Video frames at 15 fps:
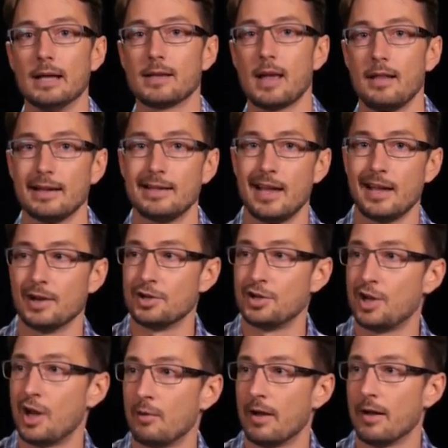Yeah, it's kind of like taking
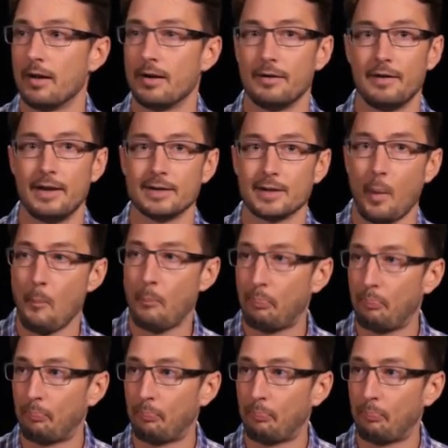a shit right on her face.